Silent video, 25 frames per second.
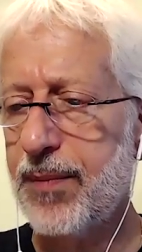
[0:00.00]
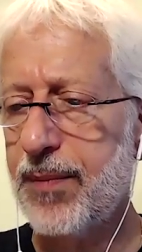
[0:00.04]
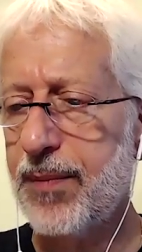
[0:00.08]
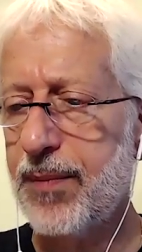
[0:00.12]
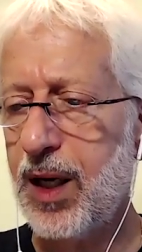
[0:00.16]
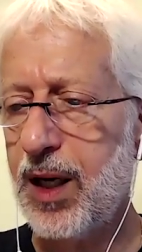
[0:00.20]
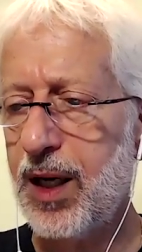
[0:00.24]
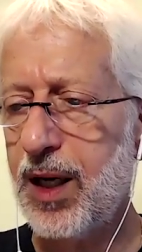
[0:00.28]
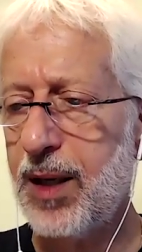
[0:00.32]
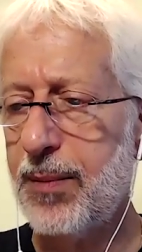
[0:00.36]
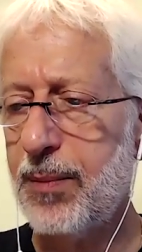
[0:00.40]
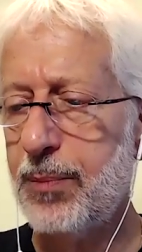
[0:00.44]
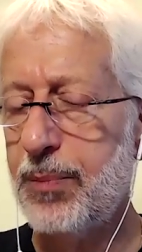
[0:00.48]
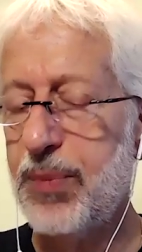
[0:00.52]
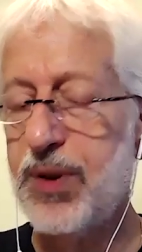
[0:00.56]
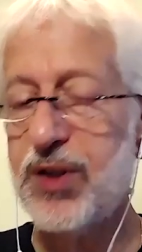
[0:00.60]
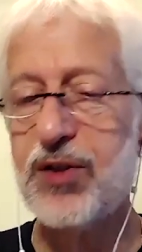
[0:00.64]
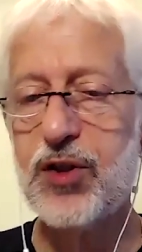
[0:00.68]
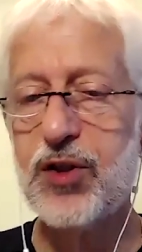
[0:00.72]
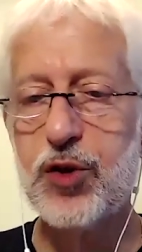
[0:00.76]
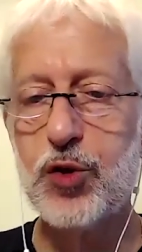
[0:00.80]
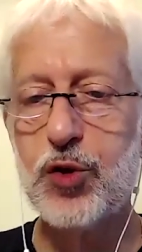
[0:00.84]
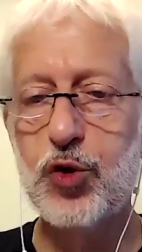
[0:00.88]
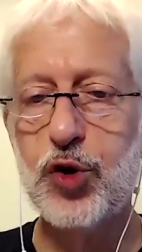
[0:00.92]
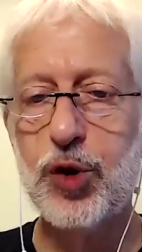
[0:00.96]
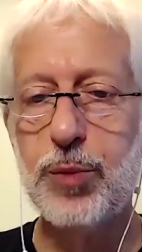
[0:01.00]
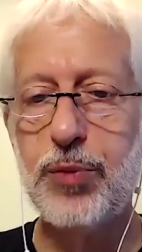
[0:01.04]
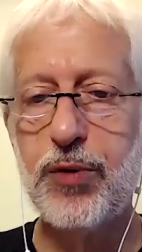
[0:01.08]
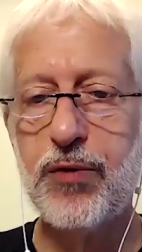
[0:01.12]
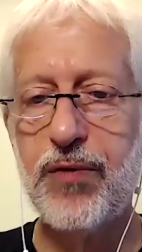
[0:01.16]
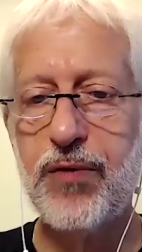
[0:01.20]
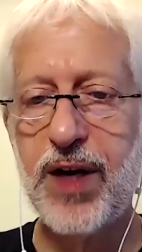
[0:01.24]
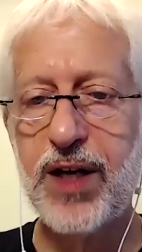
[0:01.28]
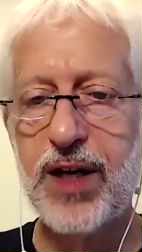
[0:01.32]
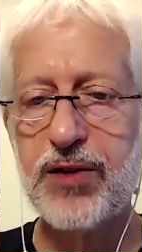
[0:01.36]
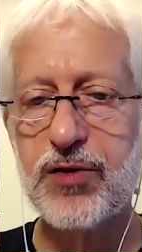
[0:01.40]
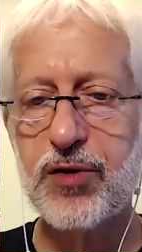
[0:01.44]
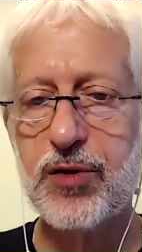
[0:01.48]
a business school
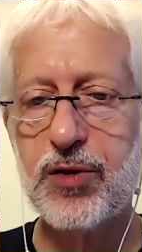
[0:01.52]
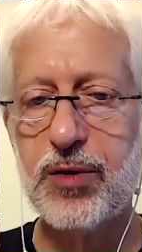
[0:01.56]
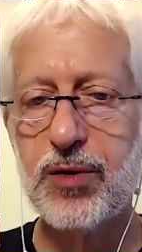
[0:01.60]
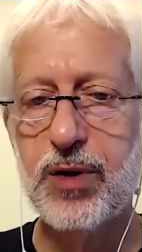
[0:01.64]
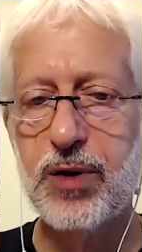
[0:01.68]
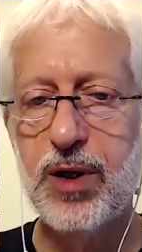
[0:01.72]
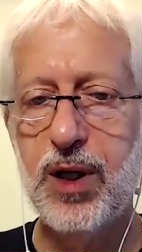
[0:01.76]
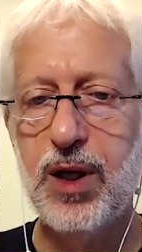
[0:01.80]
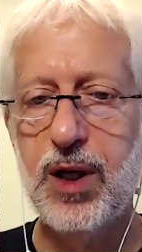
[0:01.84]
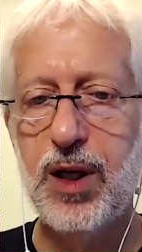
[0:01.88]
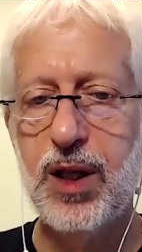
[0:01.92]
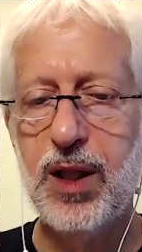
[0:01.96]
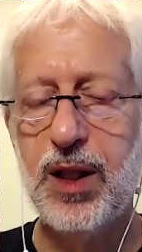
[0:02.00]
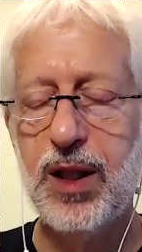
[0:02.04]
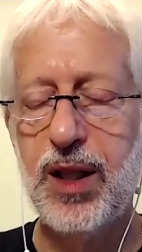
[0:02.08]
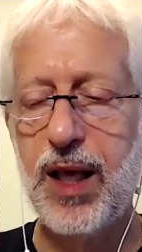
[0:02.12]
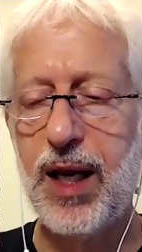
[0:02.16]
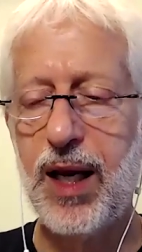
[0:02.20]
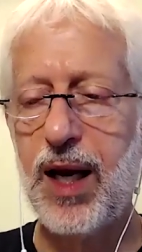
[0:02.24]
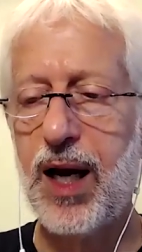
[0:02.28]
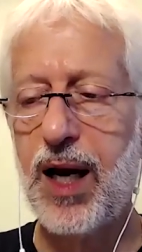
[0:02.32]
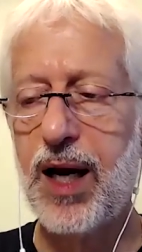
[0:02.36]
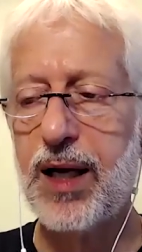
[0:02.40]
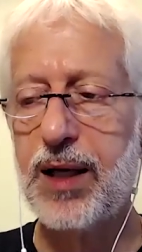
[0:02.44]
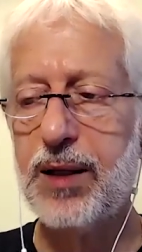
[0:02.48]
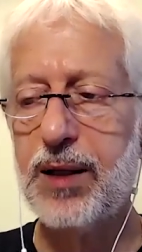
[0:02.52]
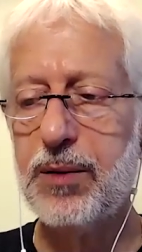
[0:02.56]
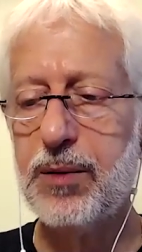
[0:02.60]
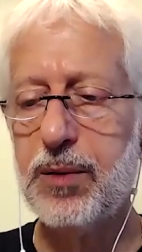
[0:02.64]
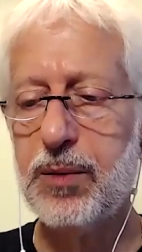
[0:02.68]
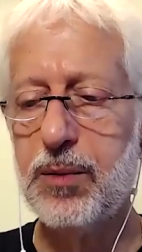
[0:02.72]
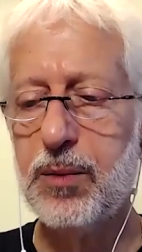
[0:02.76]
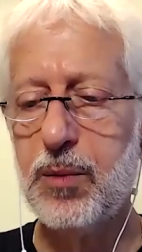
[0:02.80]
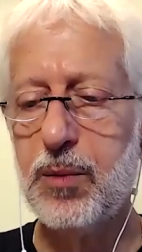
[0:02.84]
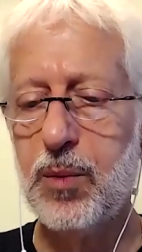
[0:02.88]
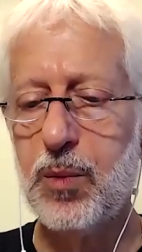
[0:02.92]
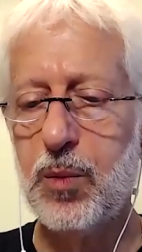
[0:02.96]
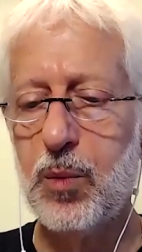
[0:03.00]
professor that I
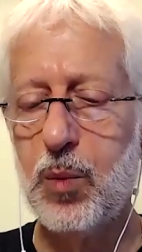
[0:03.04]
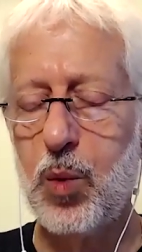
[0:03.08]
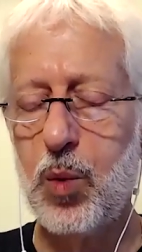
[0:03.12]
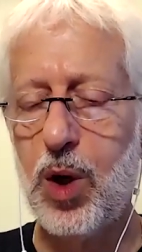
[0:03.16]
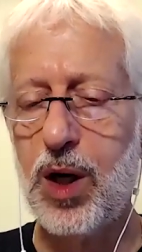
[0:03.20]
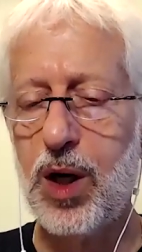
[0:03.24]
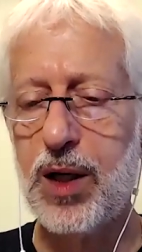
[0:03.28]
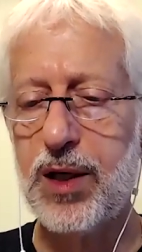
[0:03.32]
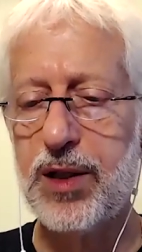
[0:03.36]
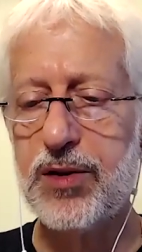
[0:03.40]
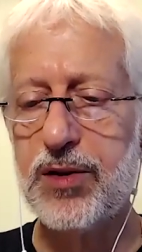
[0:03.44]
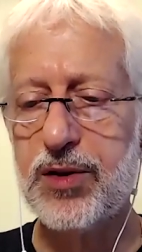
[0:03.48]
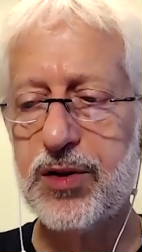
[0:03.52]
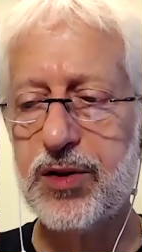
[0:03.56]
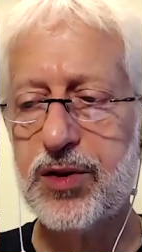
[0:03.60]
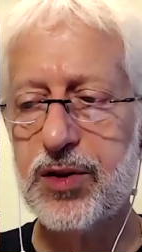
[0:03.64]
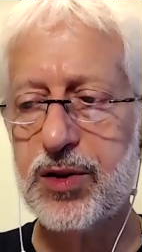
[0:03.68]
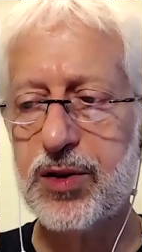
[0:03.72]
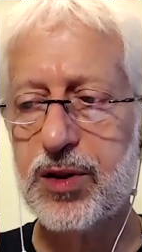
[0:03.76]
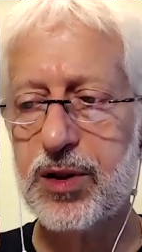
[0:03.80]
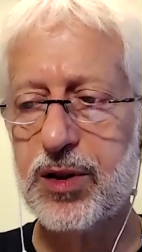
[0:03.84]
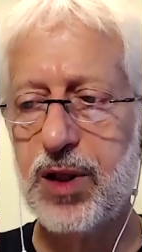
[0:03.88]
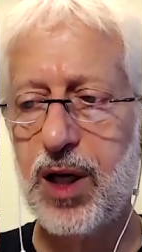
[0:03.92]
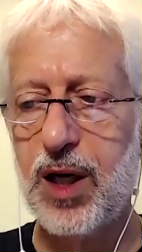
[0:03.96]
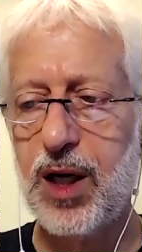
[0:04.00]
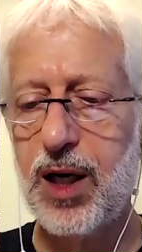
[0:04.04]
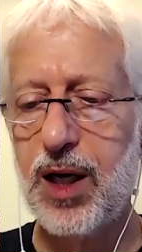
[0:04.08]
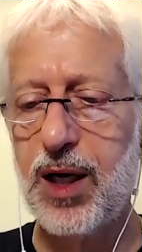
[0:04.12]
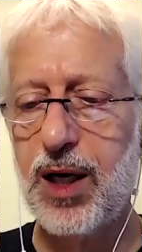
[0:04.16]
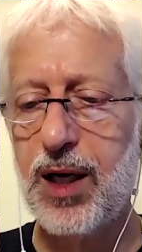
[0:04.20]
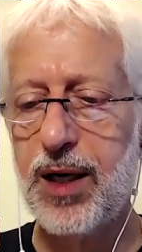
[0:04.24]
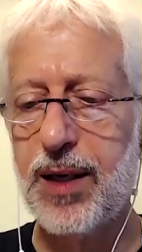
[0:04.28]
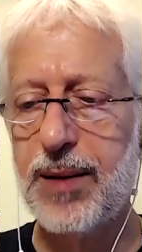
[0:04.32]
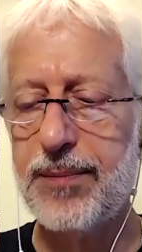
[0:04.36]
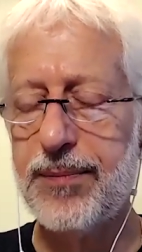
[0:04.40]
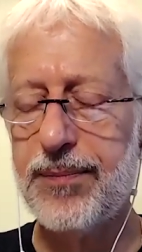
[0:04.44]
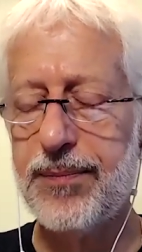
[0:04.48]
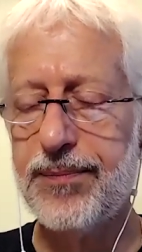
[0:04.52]
was
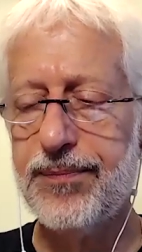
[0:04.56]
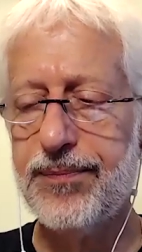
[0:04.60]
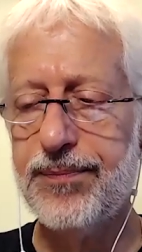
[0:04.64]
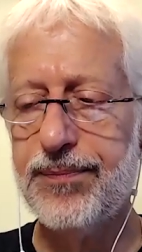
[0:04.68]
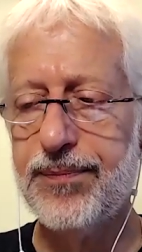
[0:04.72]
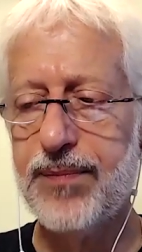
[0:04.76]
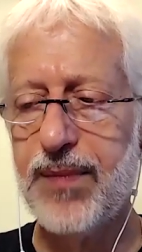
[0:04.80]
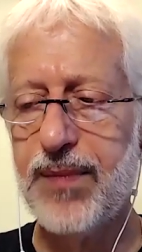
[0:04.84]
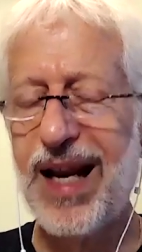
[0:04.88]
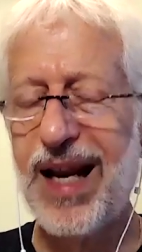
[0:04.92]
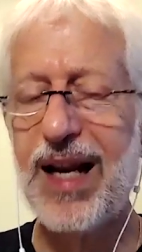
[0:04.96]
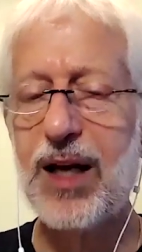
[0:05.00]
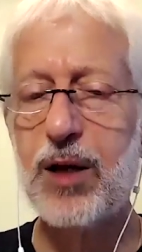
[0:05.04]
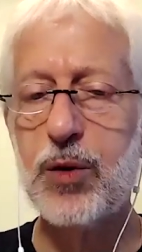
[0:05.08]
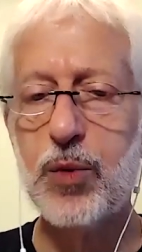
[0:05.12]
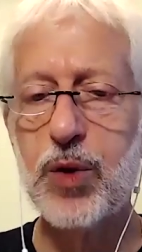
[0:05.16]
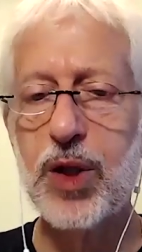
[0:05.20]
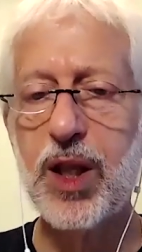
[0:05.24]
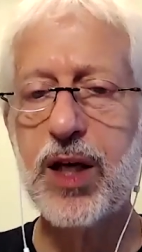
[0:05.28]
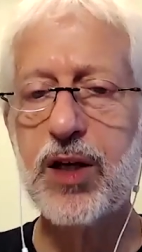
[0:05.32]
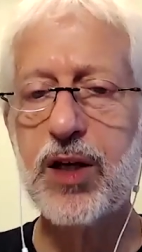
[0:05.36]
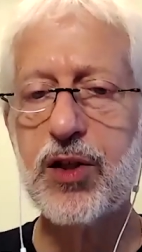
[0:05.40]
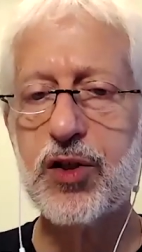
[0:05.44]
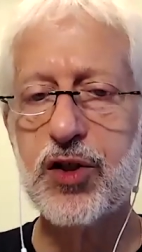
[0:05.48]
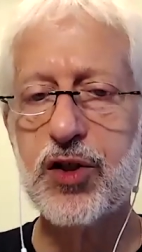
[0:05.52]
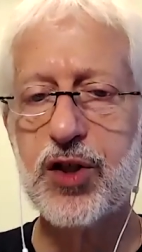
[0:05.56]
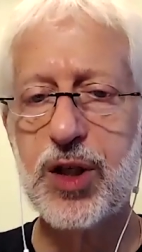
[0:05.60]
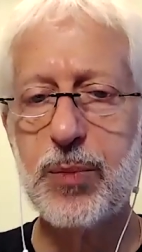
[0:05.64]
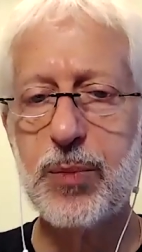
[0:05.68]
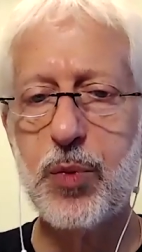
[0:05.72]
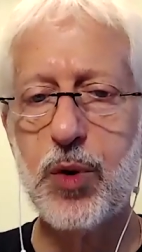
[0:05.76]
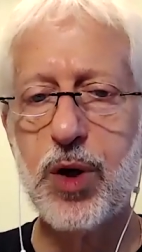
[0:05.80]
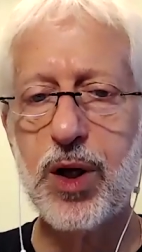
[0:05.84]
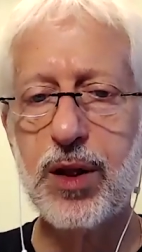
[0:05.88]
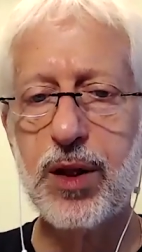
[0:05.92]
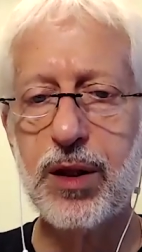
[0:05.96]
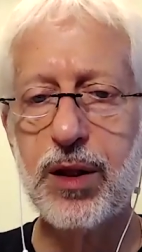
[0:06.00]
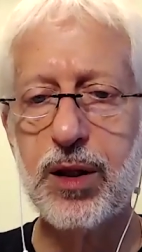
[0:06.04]
um, that I had a relationship
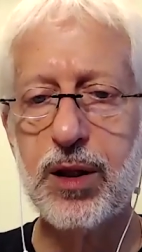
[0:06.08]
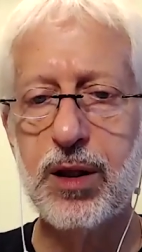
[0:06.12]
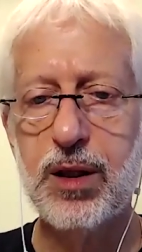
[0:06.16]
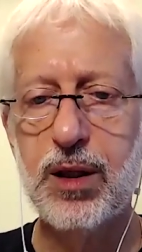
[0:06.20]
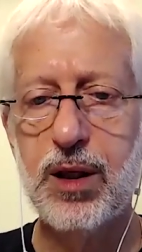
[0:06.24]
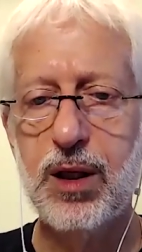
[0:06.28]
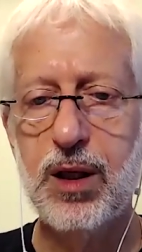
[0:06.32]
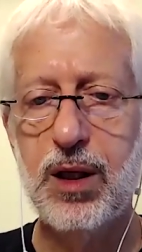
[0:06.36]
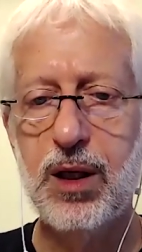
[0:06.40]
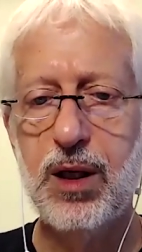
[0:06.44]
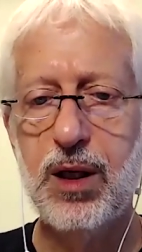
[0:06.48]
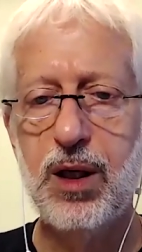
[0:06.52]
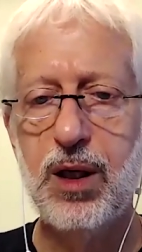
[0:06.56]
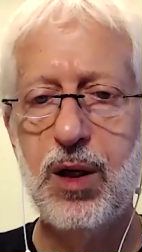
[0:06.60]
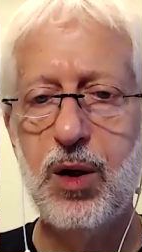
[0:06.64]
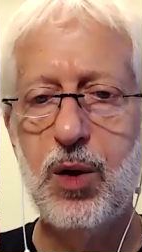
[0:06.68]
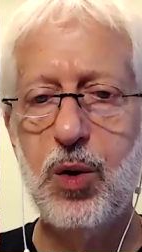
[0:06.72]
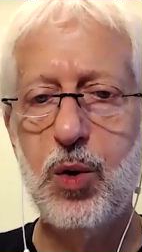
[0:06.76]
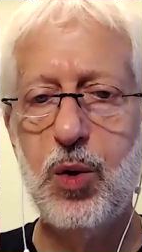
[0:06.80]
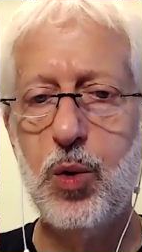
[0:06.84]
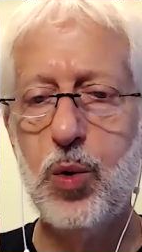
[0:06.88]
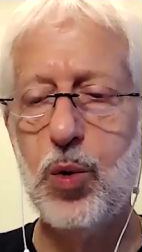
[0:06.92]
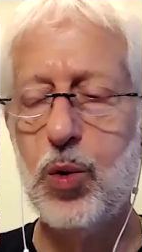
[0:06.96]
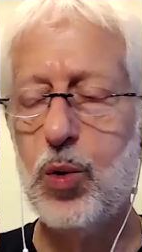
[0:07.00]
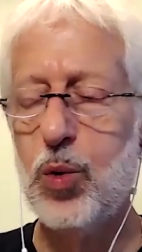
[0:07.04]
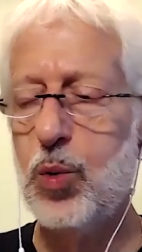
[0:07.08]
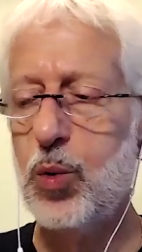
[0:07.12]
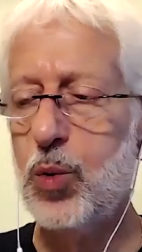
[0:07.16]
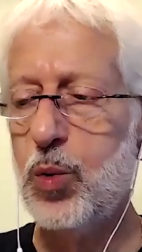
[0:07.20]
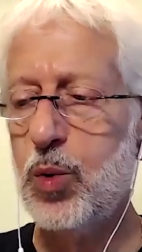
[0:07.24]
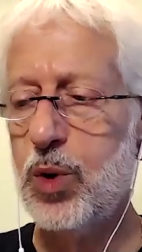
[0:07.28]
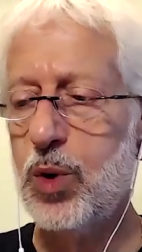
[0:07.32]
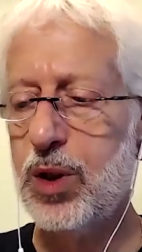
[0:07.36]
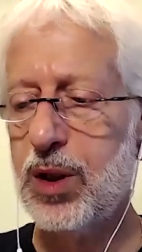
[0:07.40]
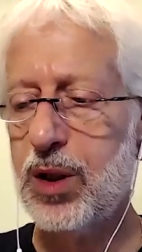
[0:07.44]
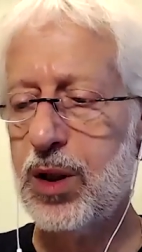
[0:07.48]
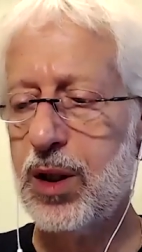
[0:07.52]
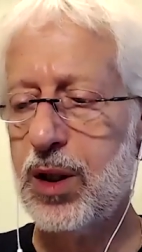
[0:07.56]
with, who
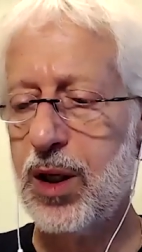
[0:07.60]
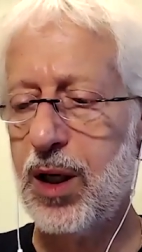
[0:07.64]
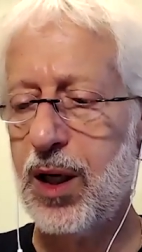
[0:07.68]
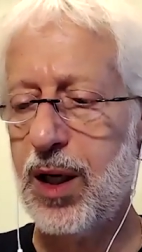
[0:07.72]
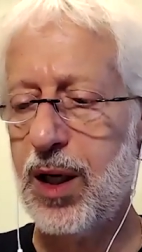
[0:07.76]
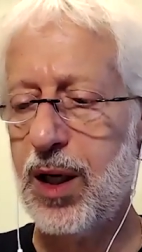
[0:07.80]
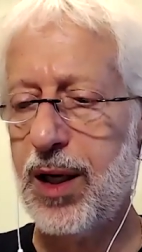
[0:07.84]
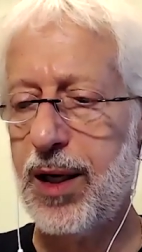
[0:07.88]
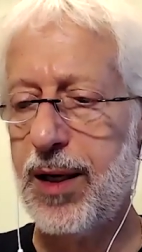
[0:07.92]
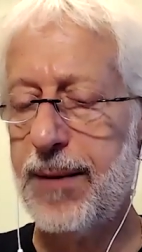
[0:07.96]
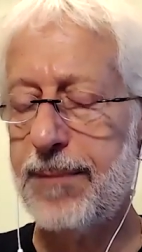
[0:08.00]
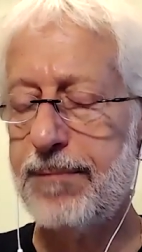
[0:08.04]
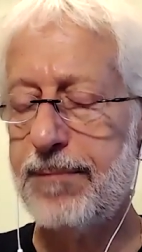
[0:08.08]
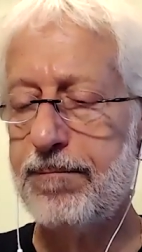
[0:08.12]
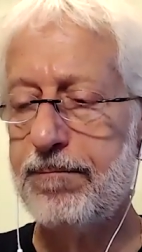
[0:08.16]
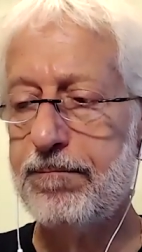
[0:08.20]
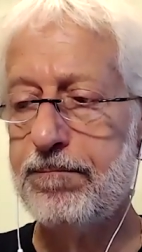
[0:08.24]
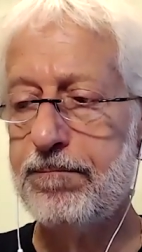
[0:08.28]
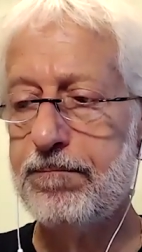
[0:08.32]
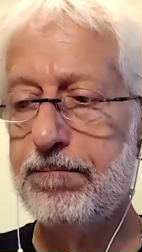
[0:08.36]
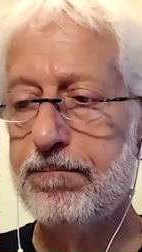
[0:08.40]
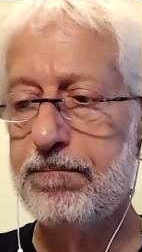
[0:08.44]
um,